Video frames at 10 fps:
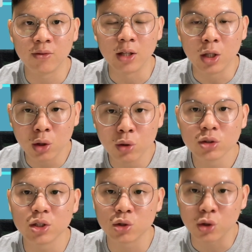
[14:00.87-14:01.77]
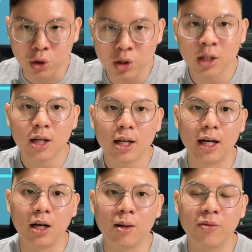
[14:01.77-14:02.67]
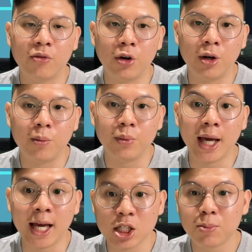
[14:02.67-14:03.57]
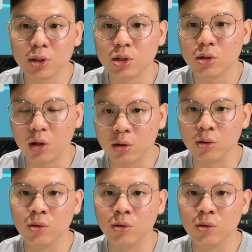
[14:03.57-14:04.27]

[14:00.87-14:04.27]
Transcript: the news is good, from Ange Postecoglou,